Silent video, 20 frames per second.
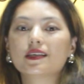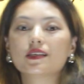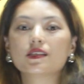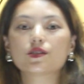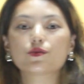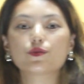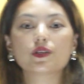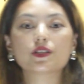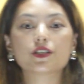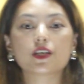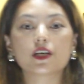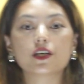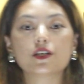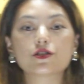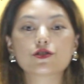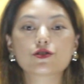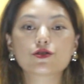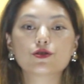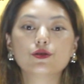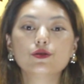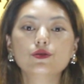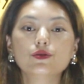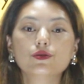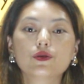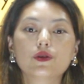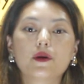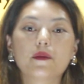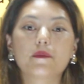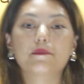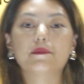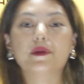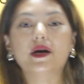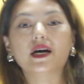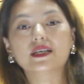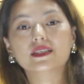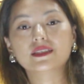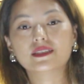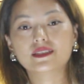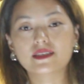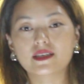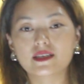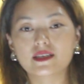tense will change to past